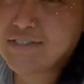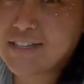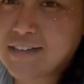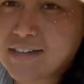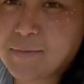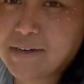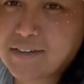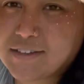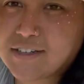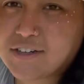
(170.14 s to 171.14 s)
sun coming
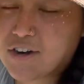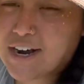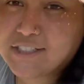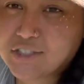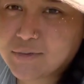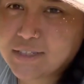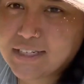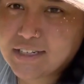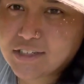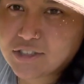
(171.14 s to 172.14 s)
out there or I just really
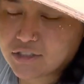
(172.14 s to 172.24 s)
need a good